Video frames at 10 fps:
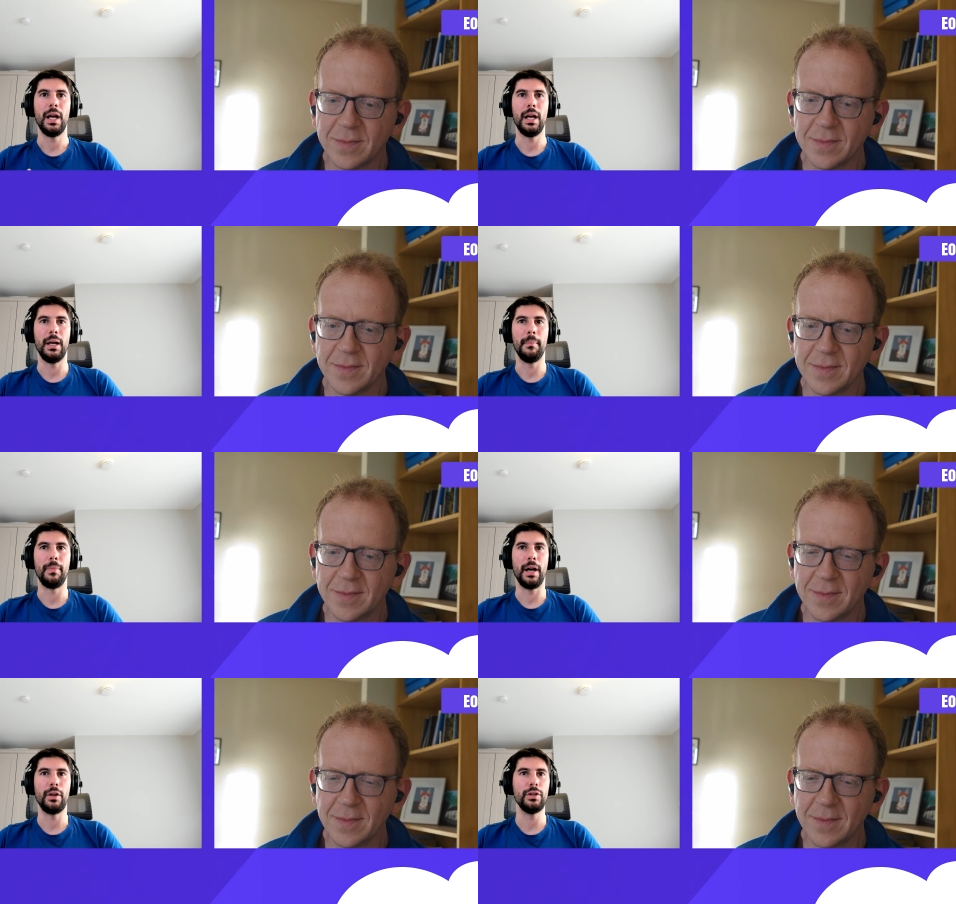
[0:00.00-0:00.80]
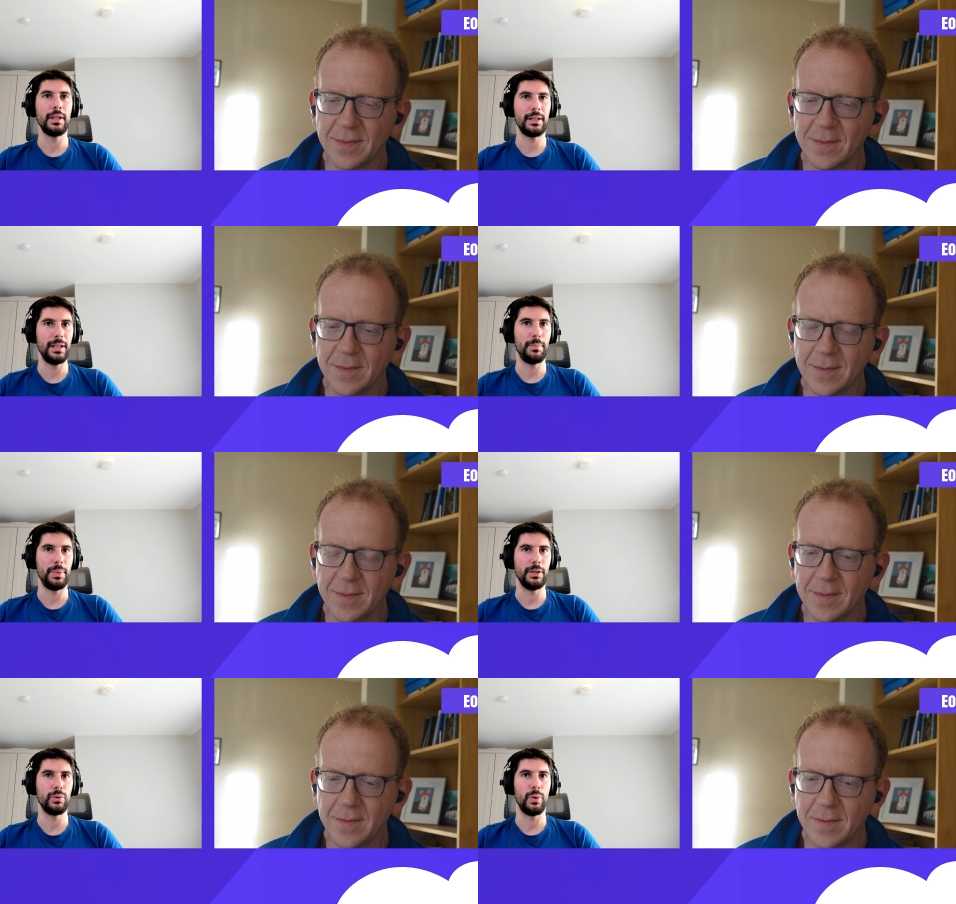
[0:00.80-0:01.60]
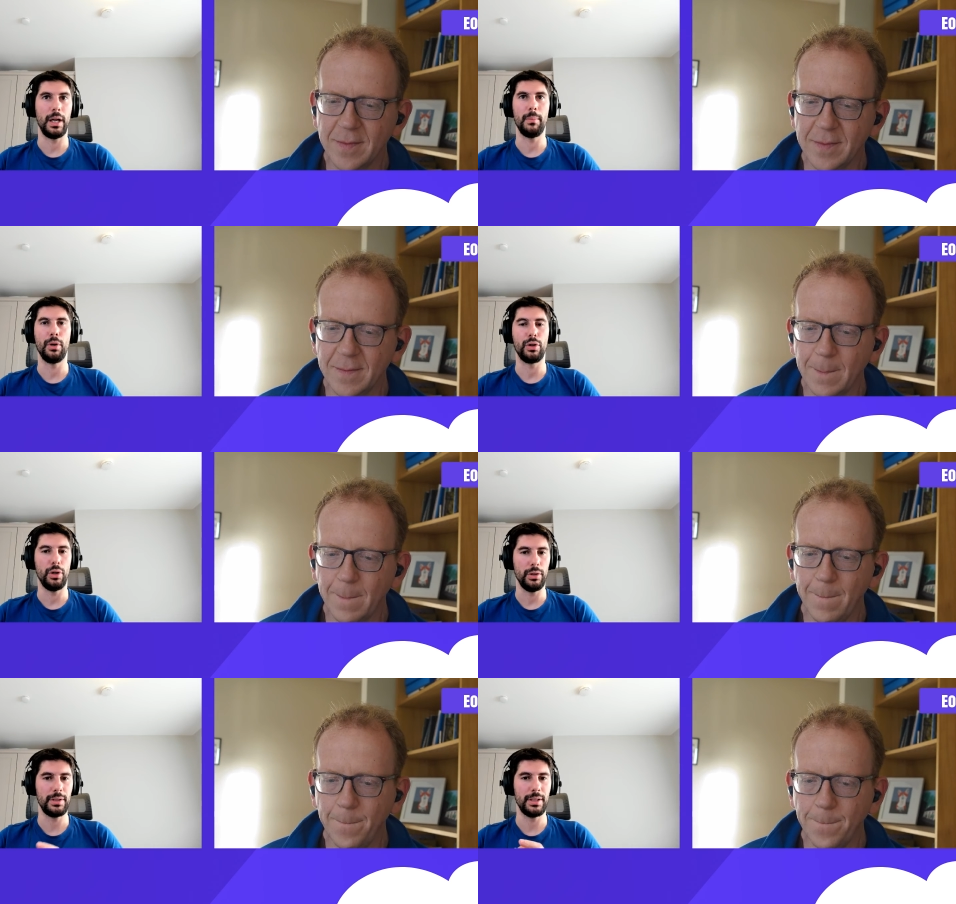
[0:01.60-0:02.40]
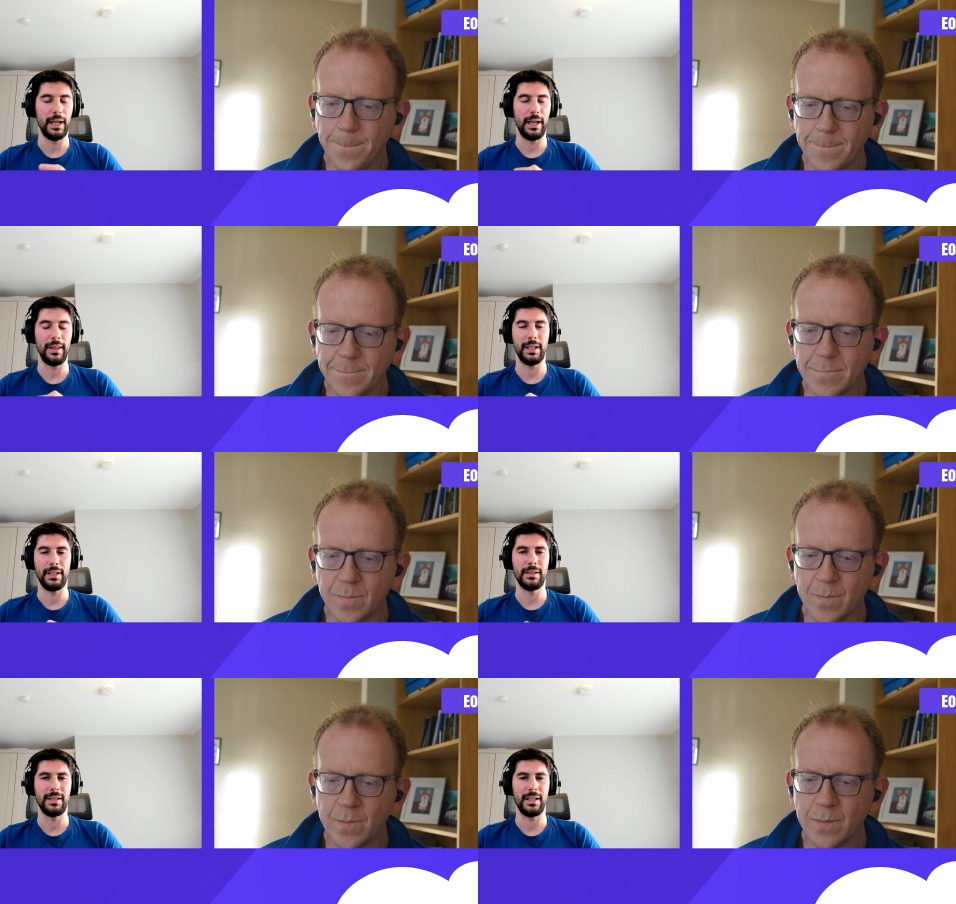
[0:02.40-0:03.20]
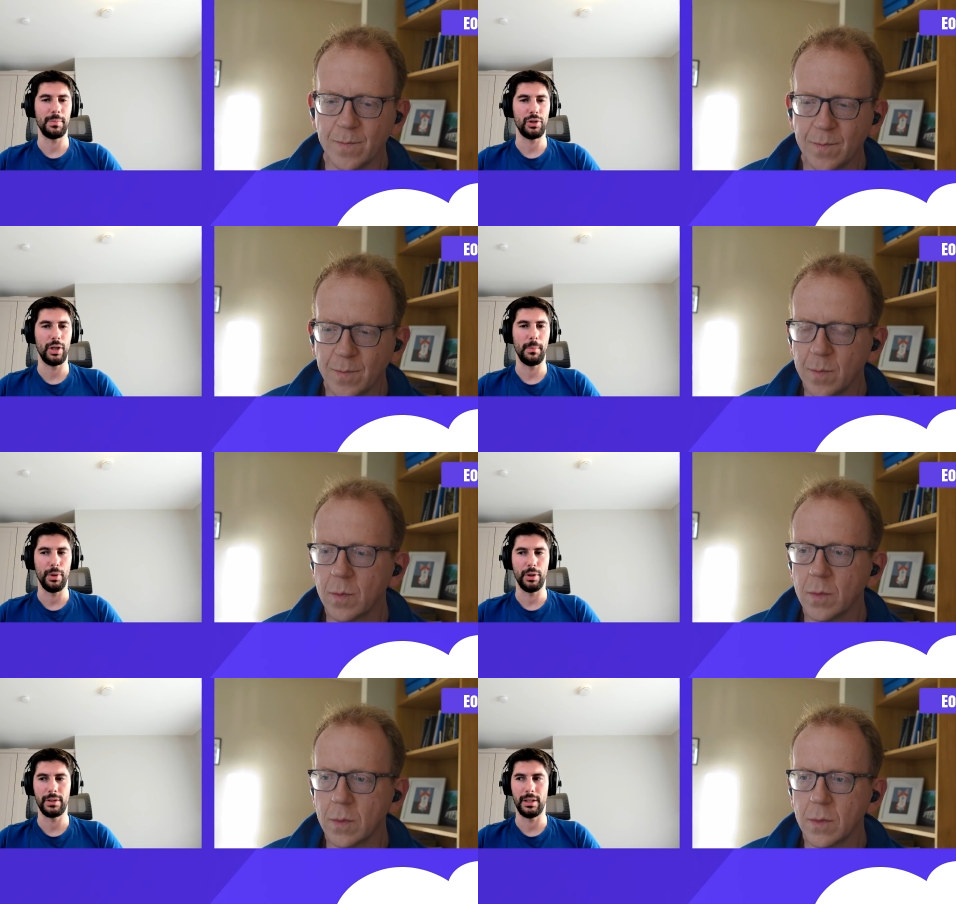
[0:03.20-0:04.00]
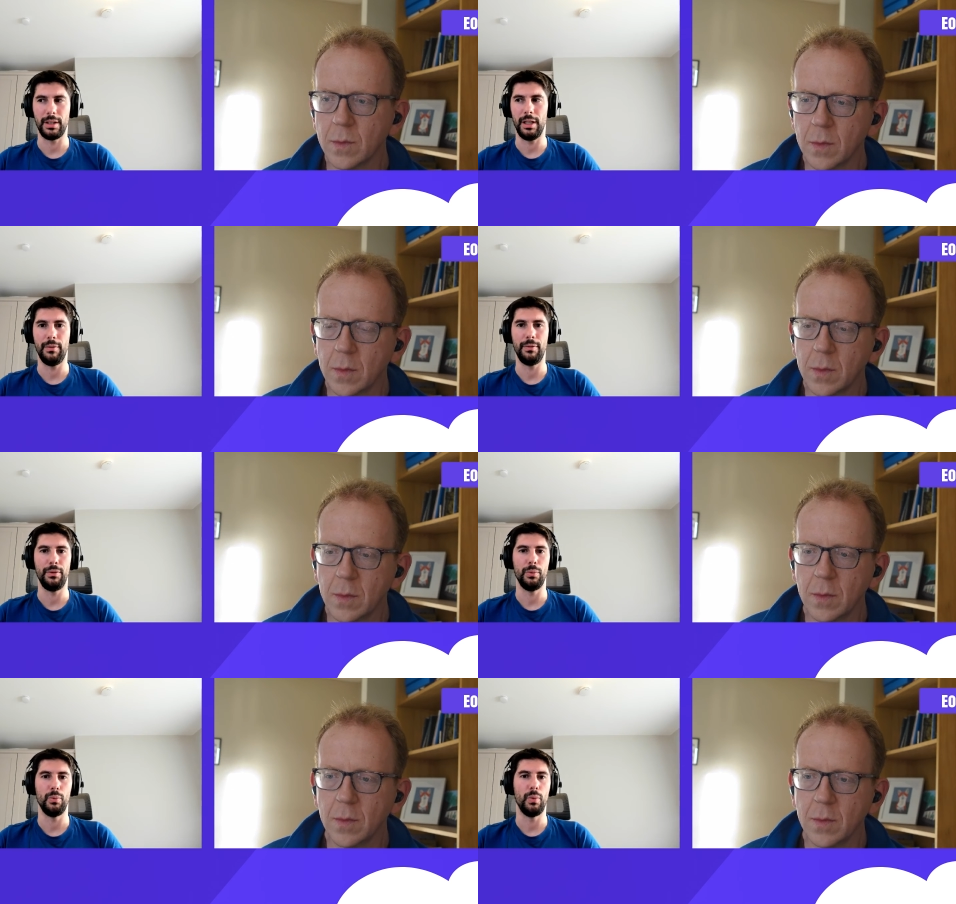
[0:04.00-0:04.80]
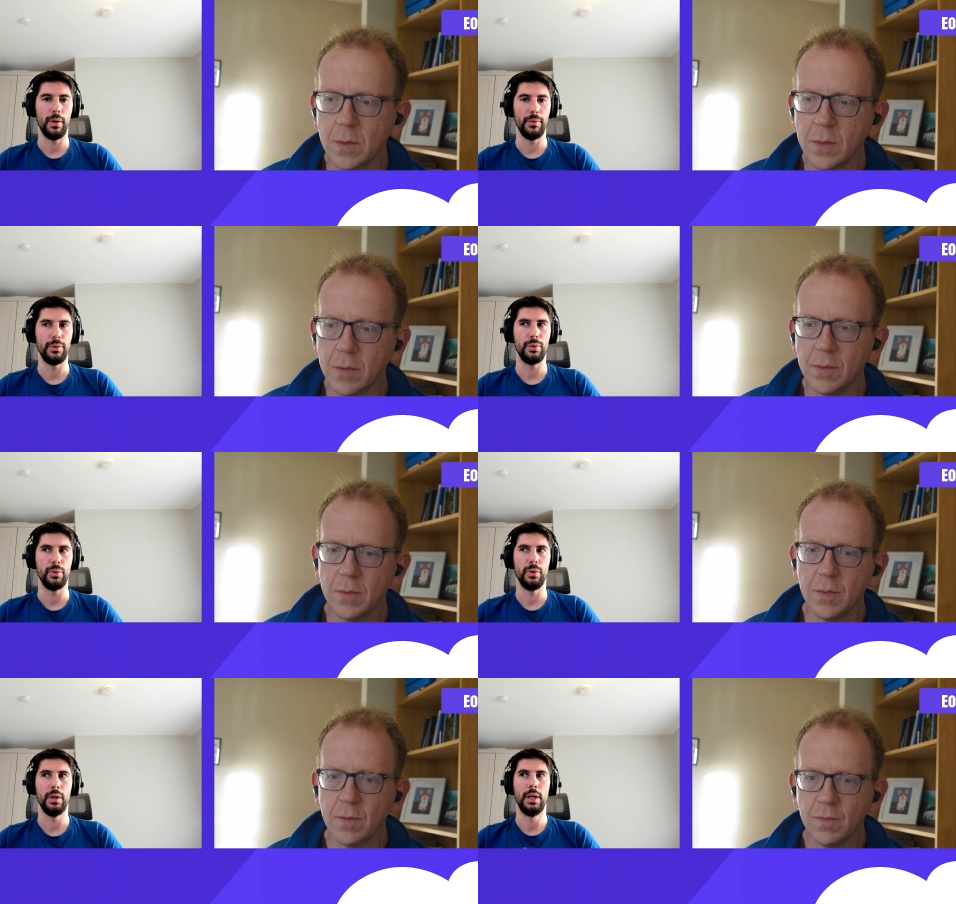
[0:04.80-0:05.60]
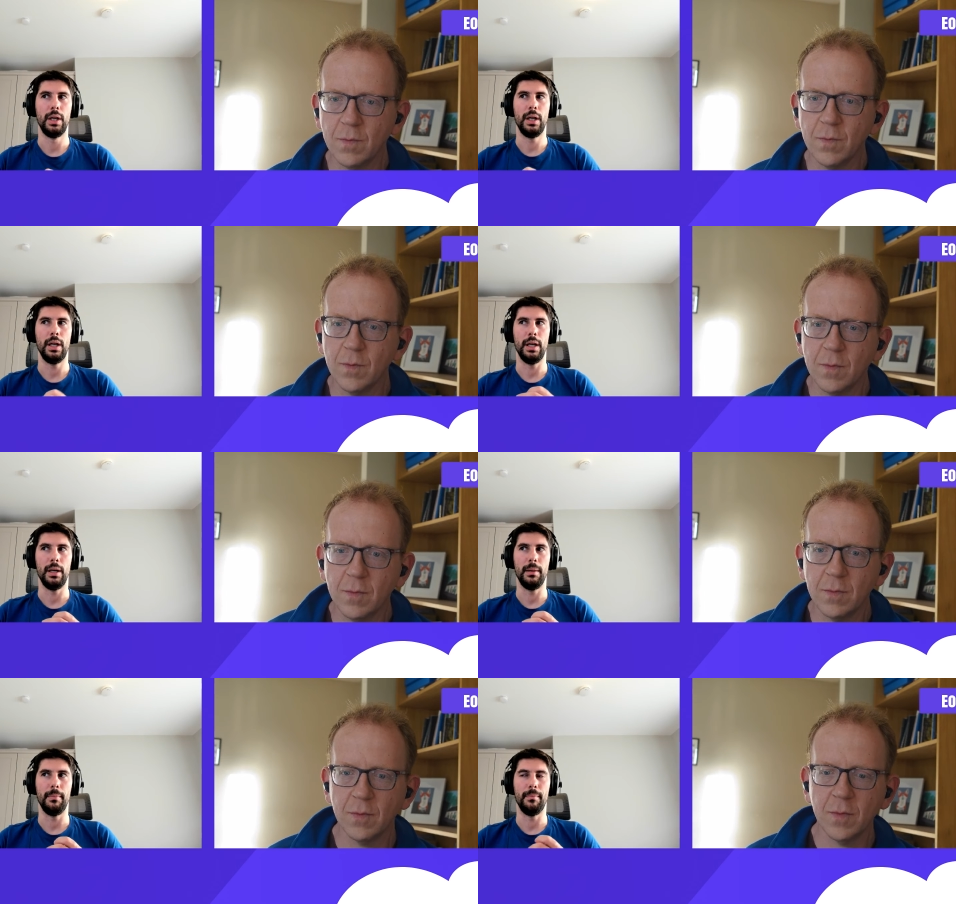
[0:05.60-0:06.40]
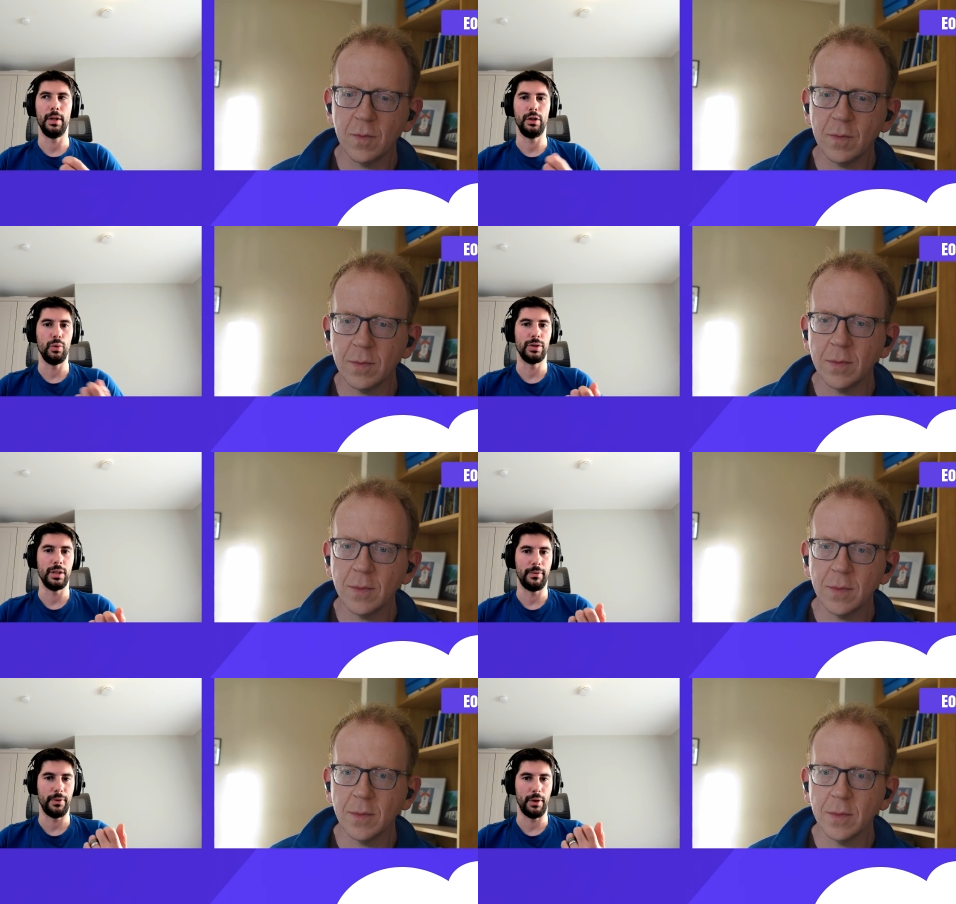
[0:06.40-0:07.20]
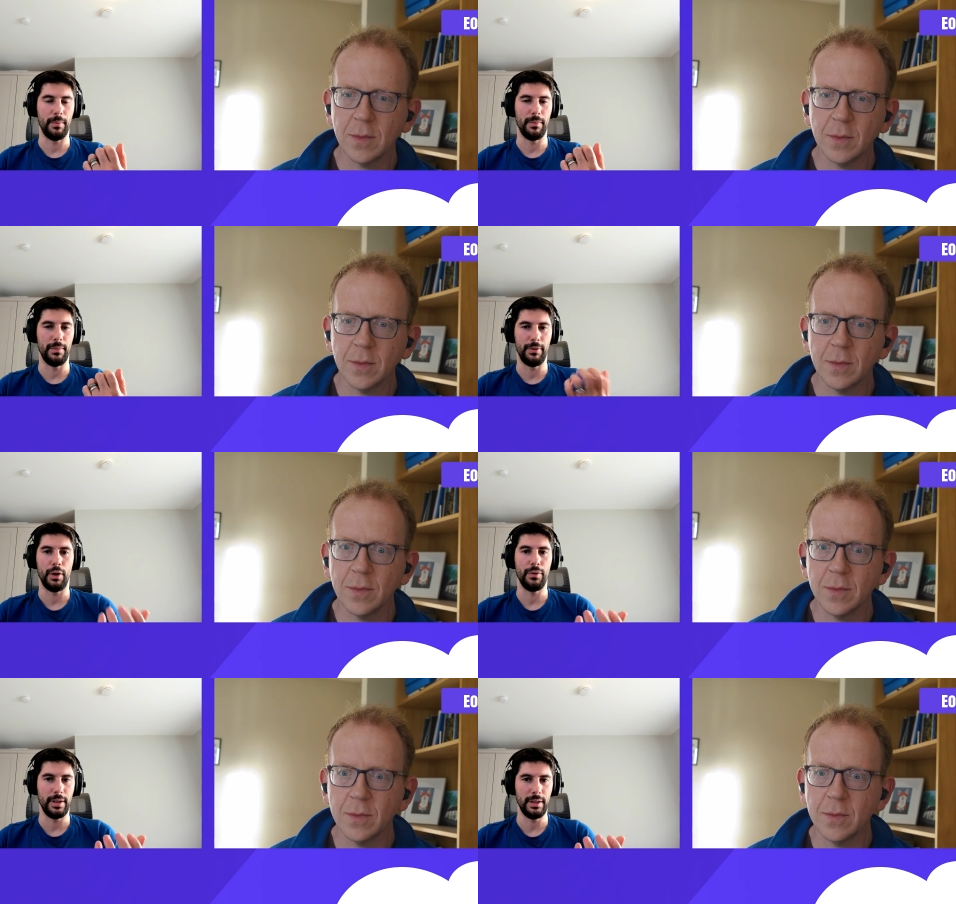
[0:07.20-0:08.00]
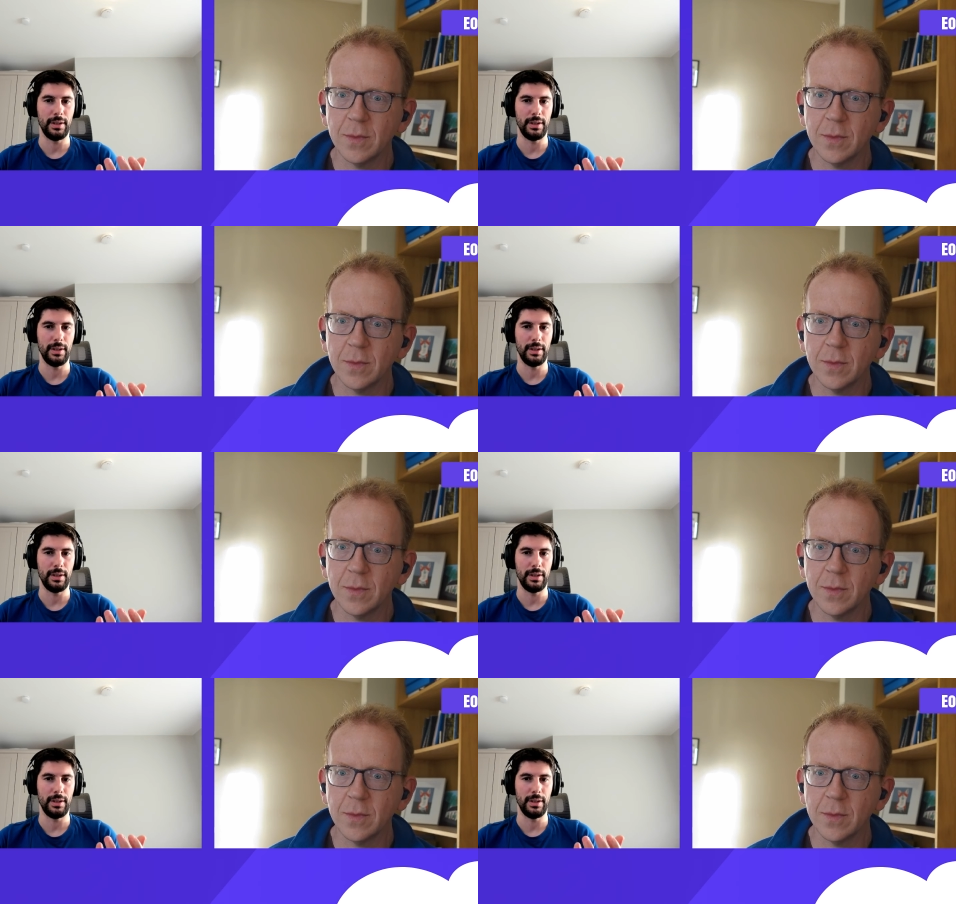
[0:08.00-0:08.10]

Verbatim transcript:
Speaker 1: Um, another tip is to enable CORS, and I think this is especially important if you want to um, use it from the front end.